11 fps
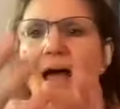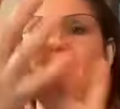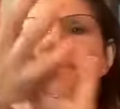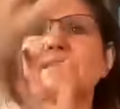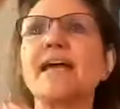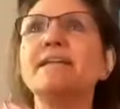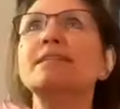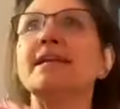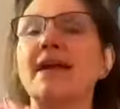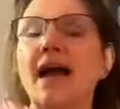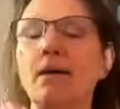I'm
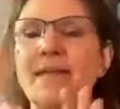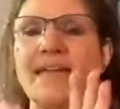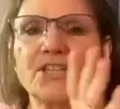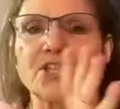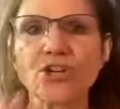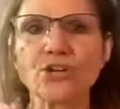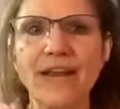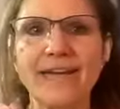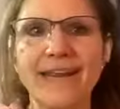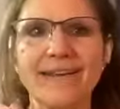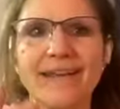attending, I'm
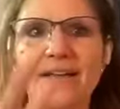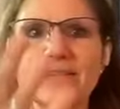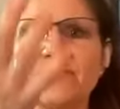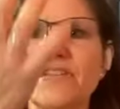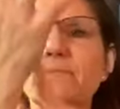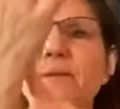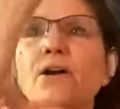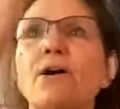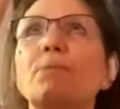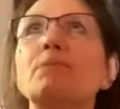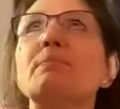integrating, lifting my
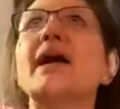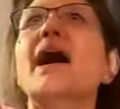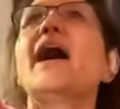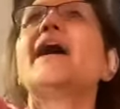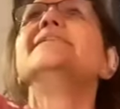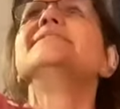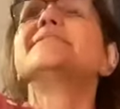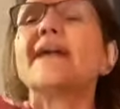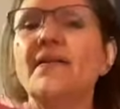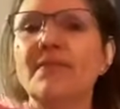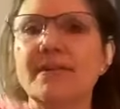arm with my
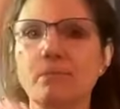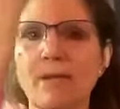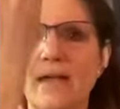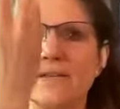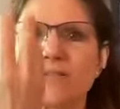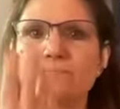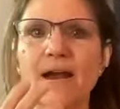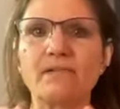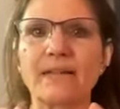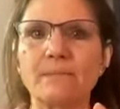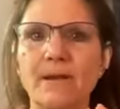eyes and
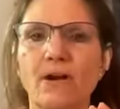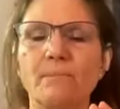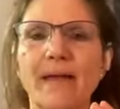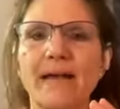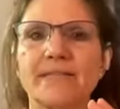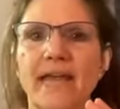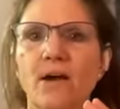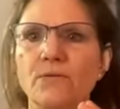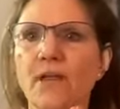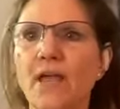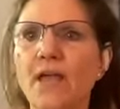spiraling my arm back
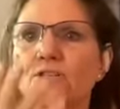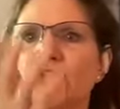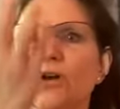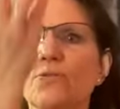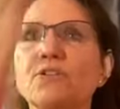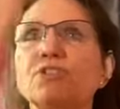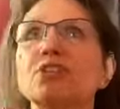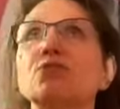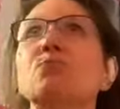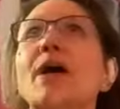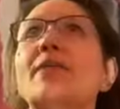down. So
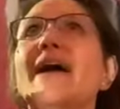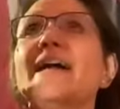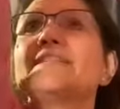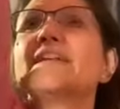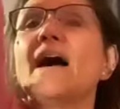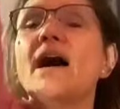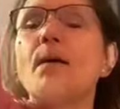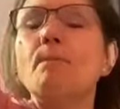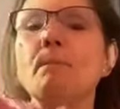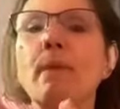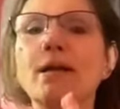and that's a
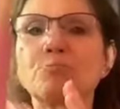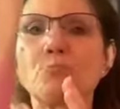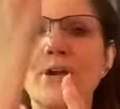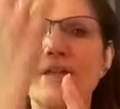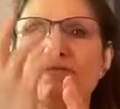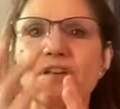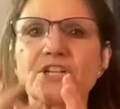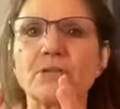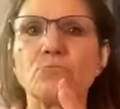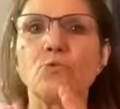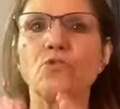much more
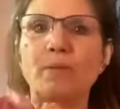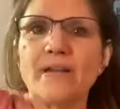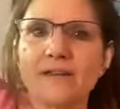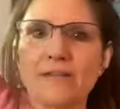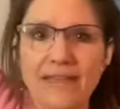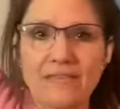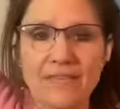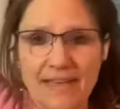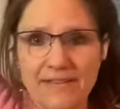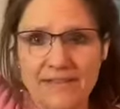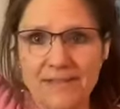efficient movement than
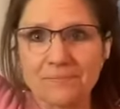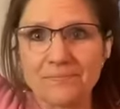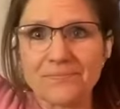this,